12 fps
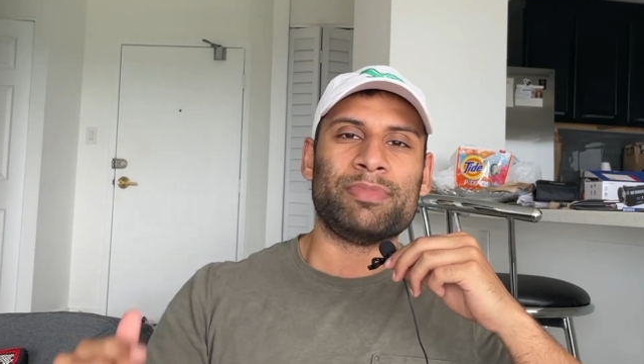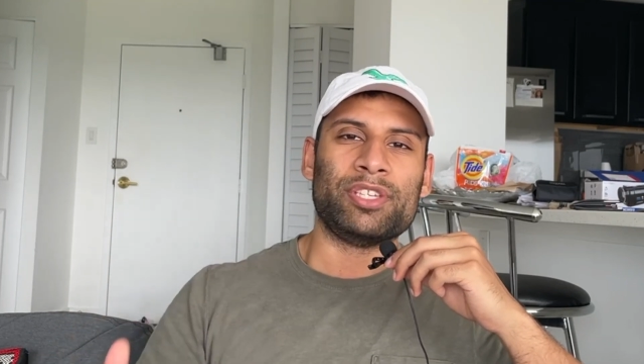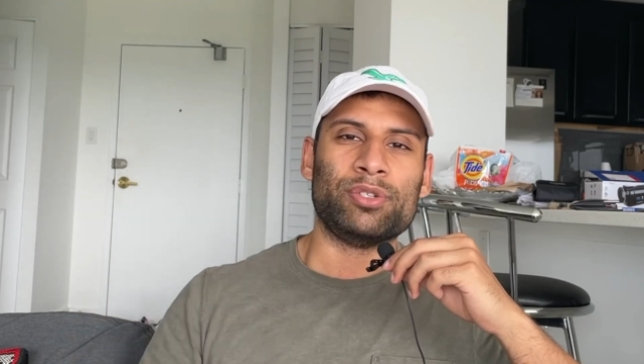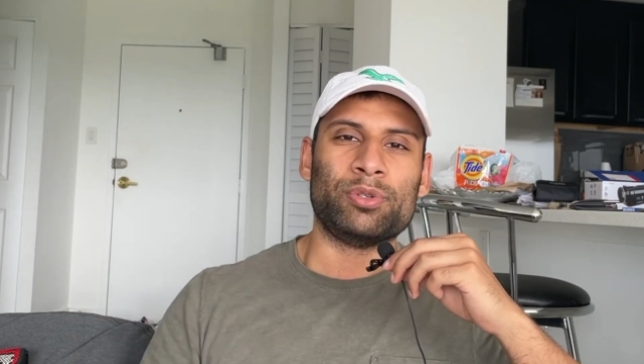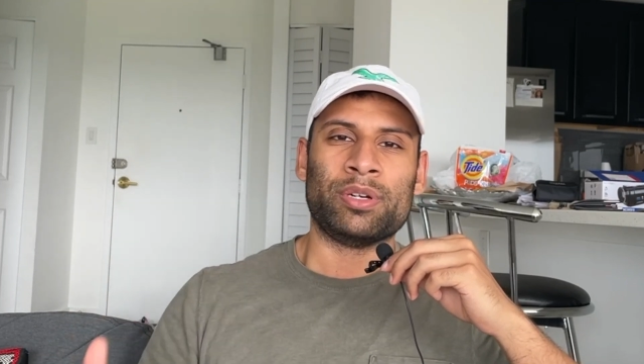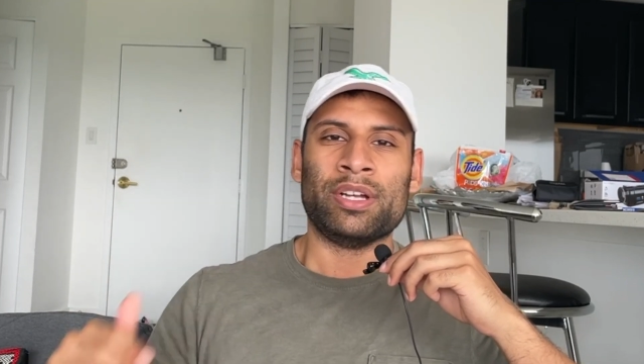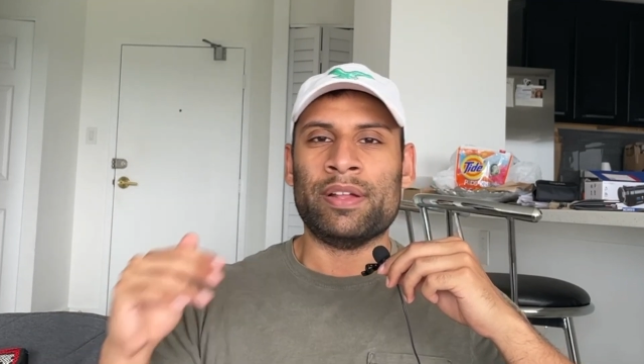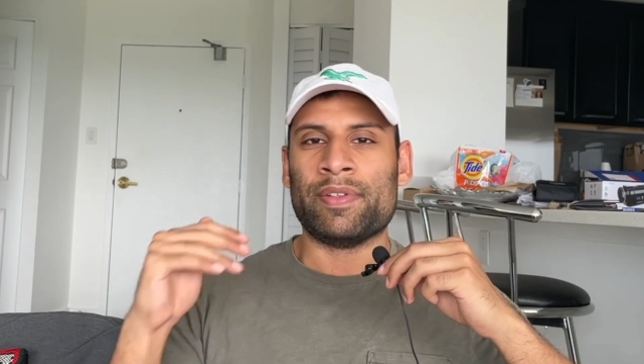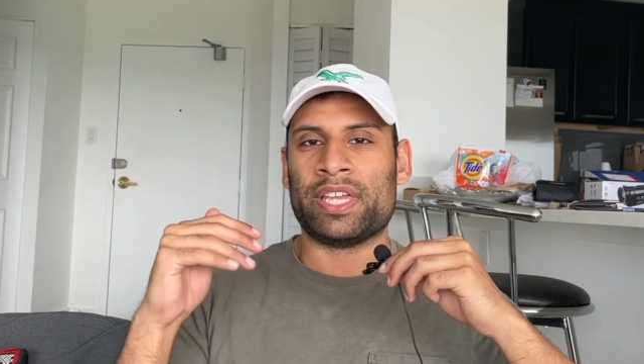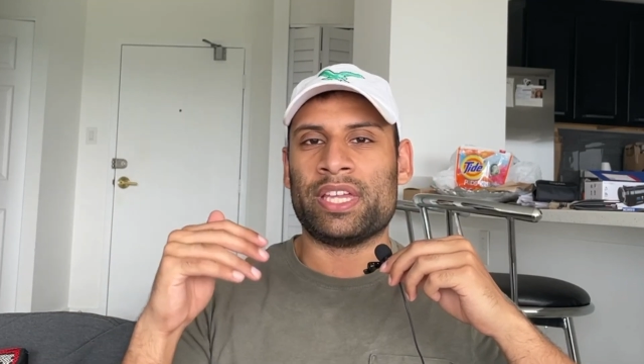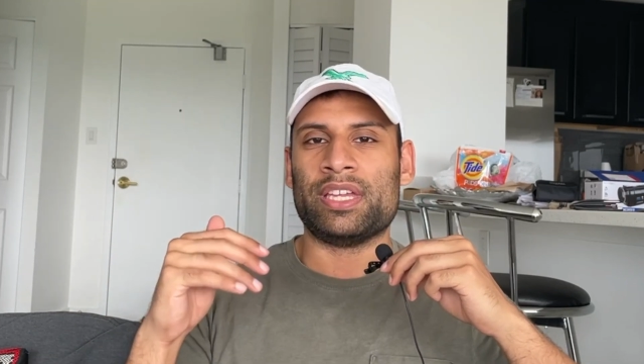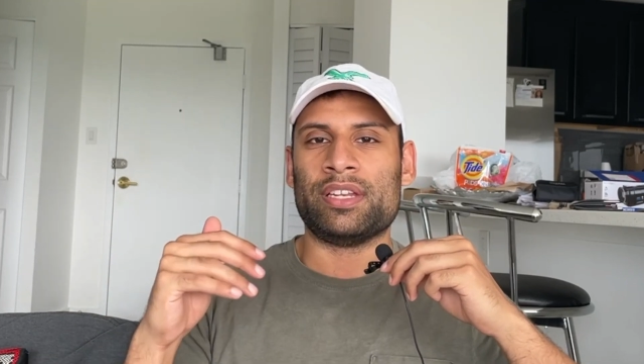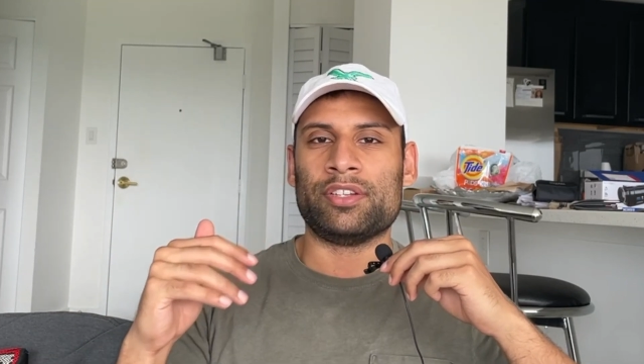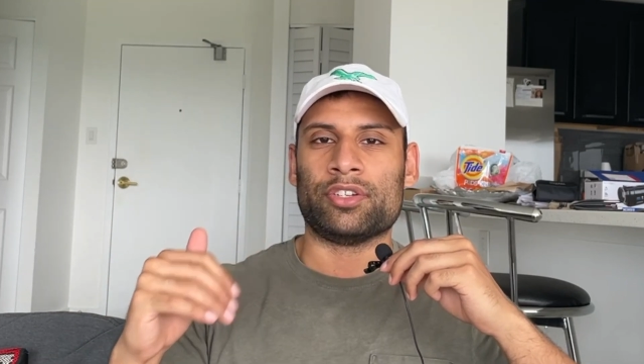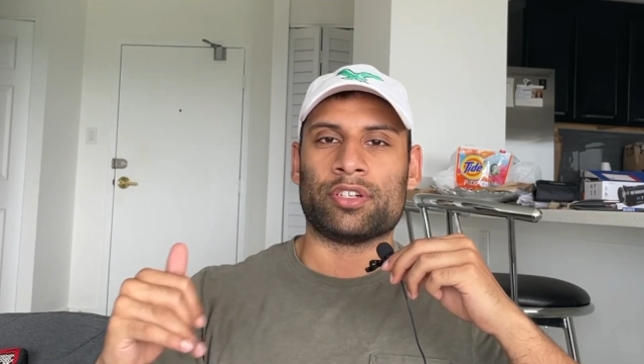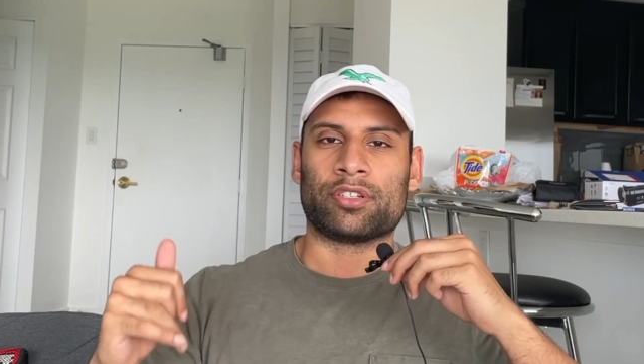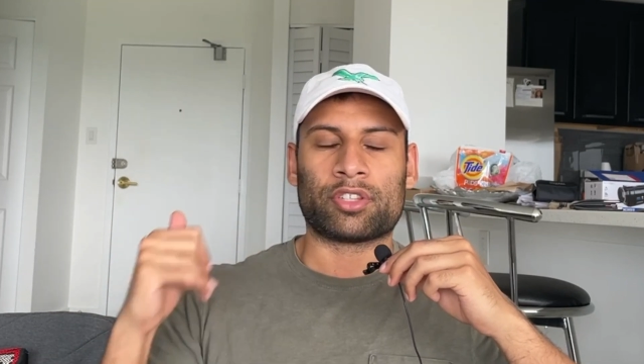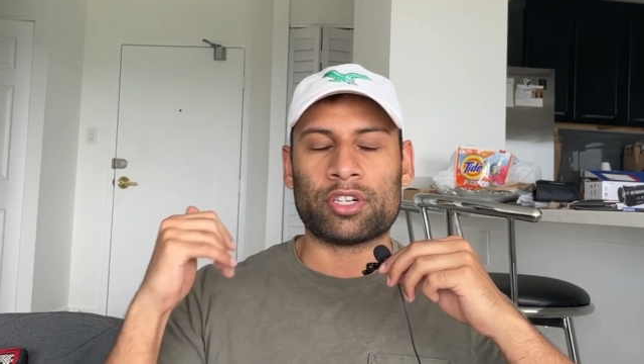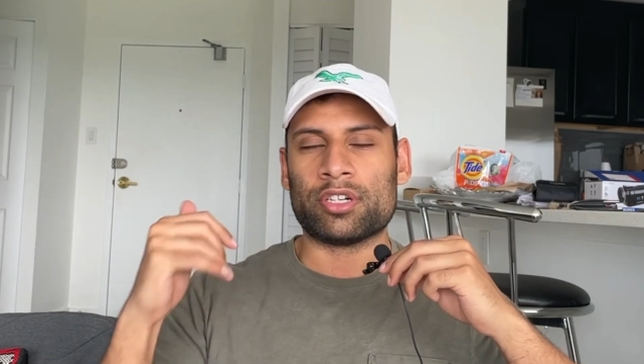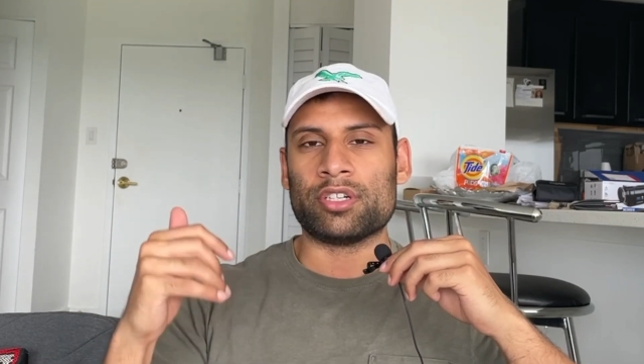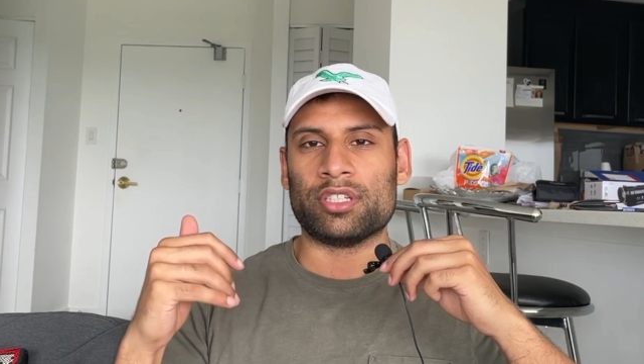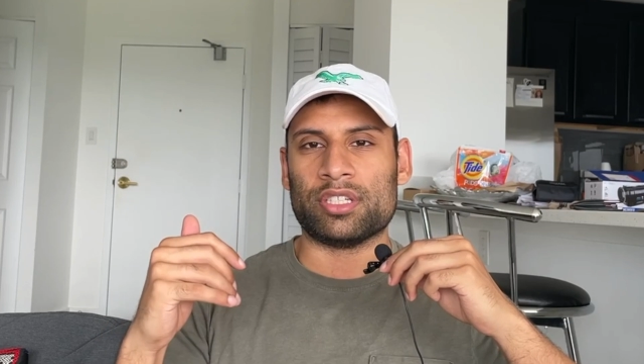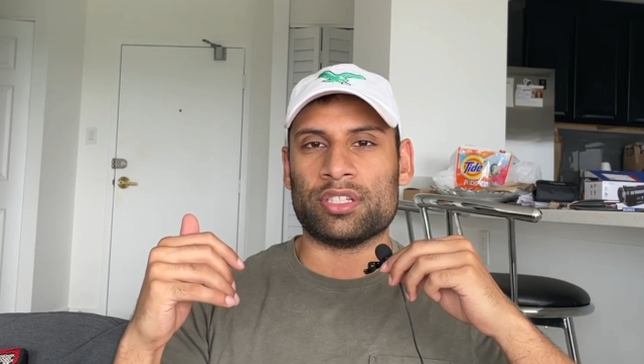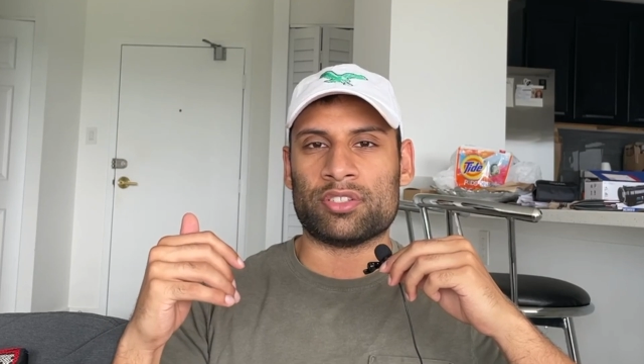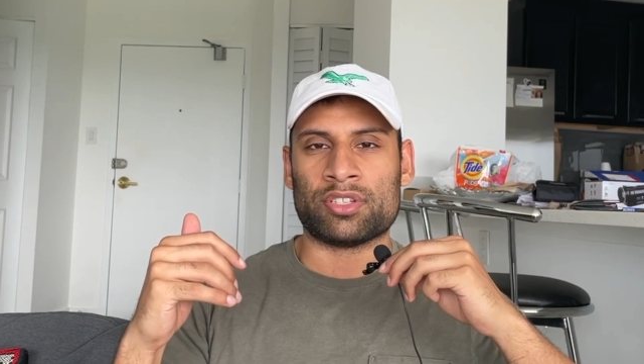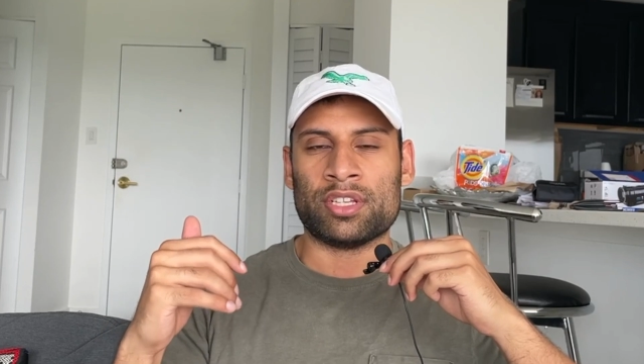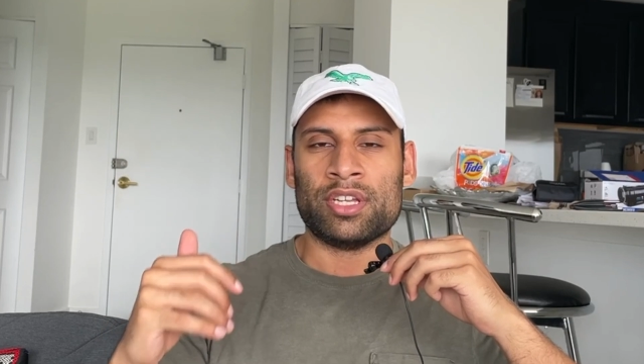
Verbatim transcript: you hit your 30s,